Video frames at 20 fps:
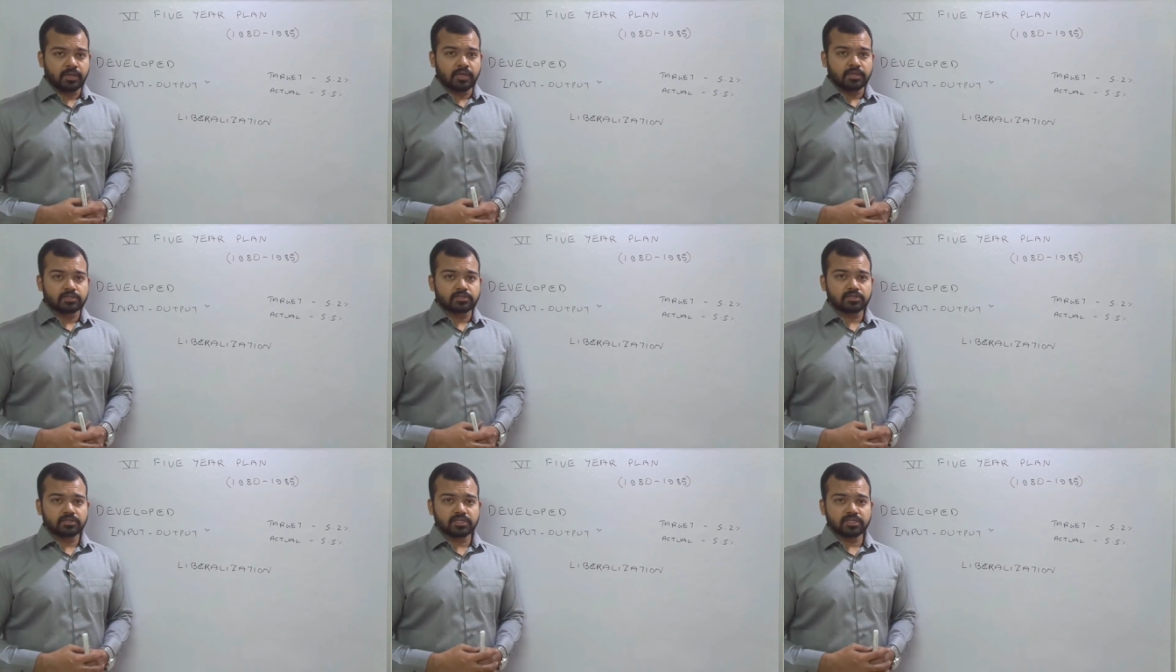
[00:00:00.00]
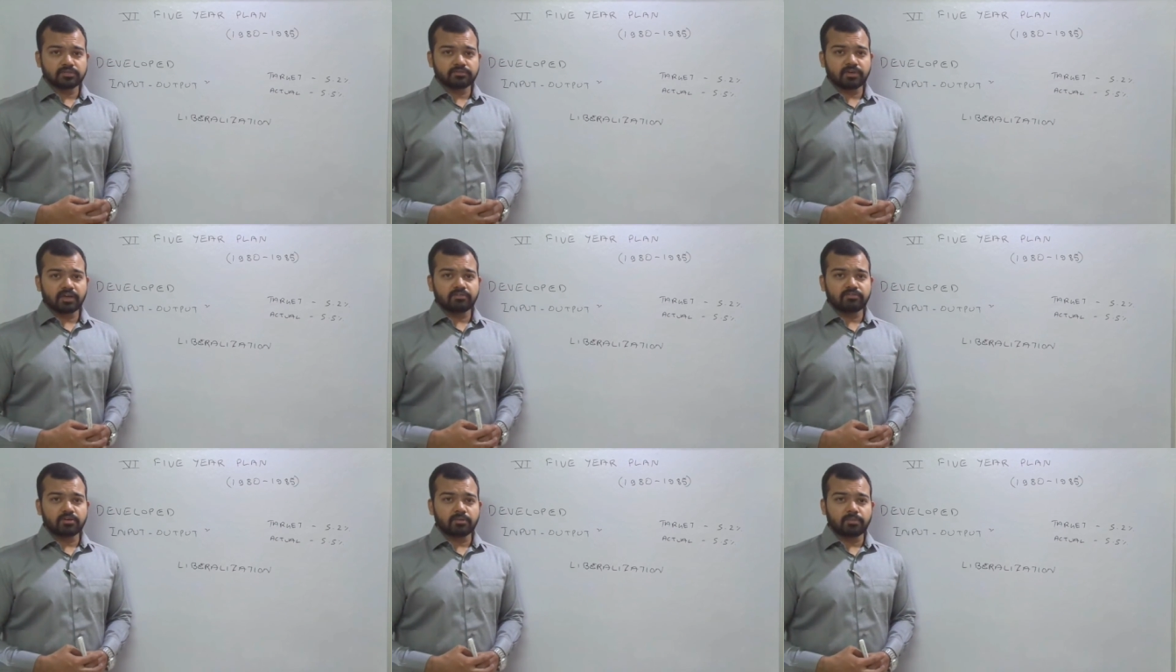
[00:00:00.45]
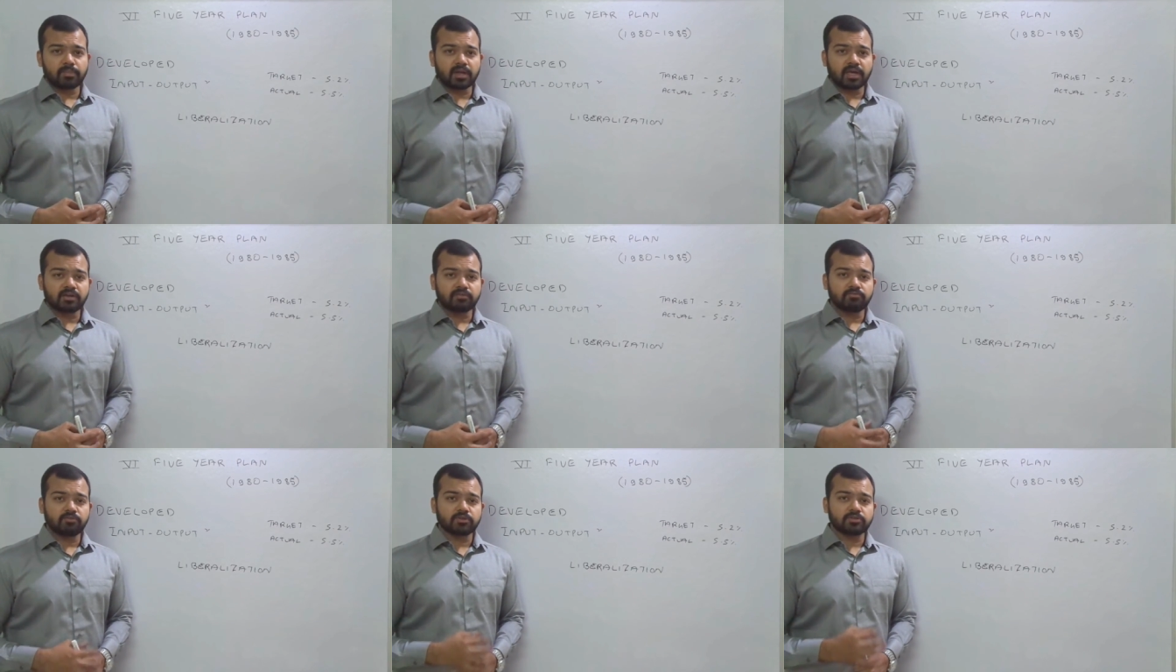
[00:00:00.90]
So this 5-year
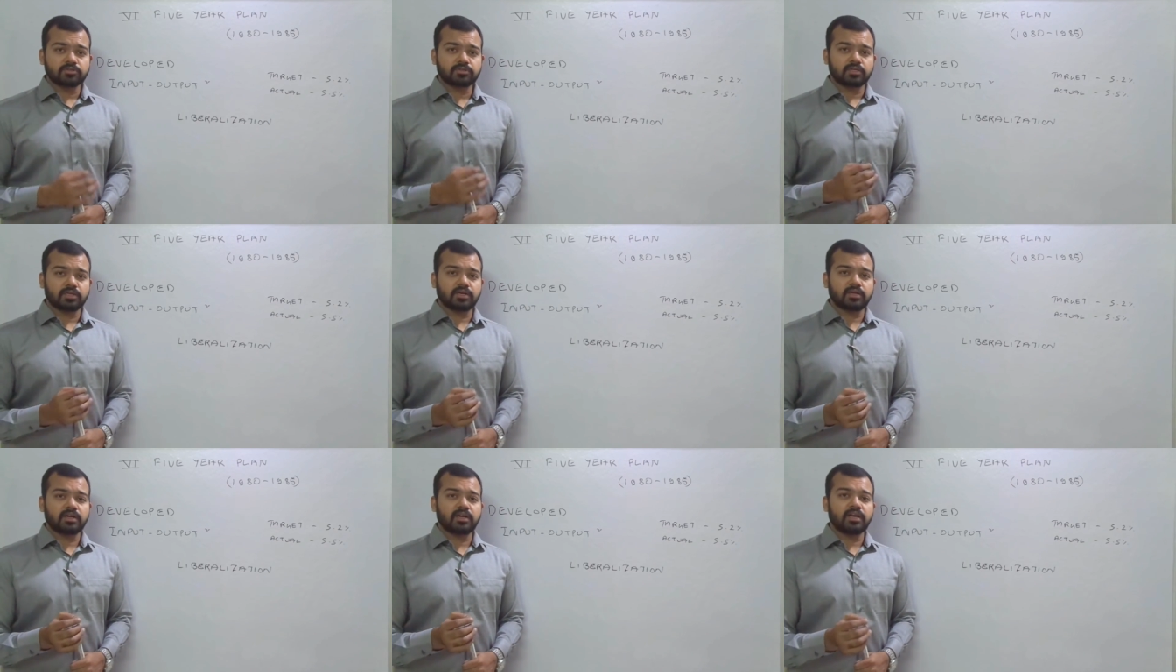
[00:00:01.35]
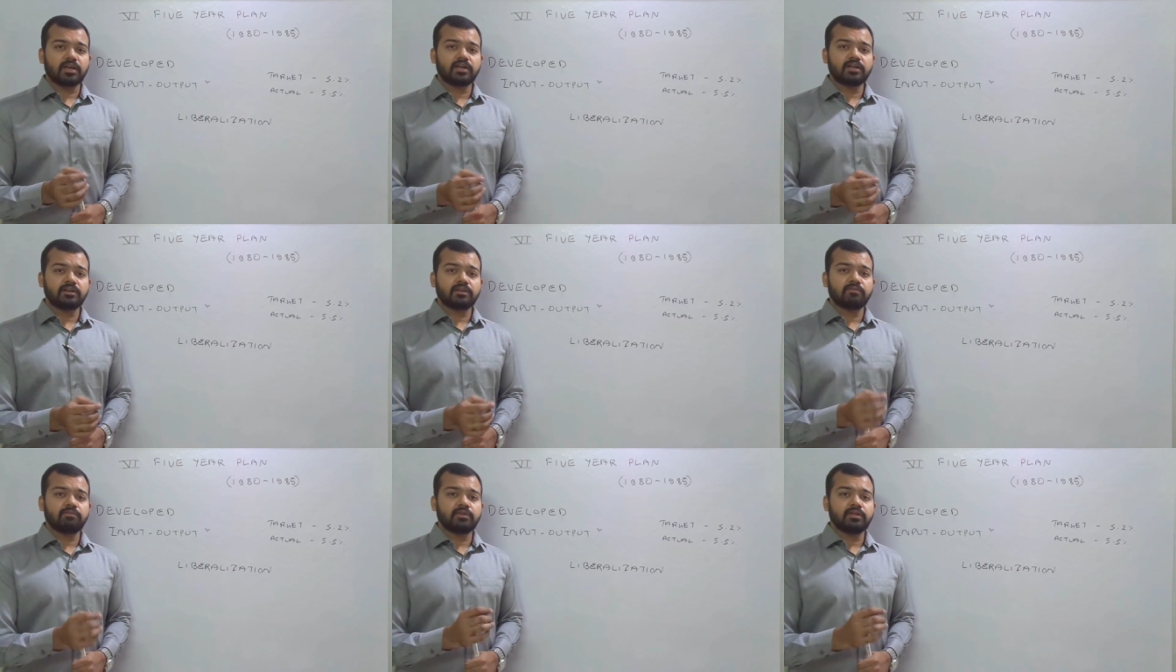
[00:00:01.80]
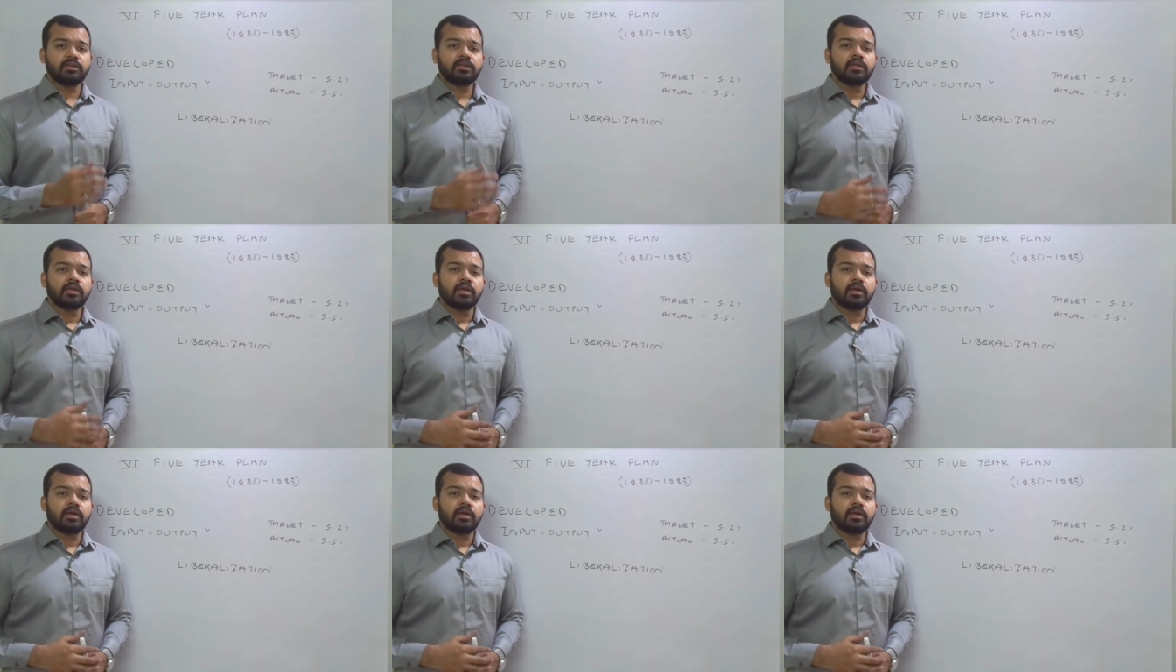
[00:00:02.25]
plan was relatively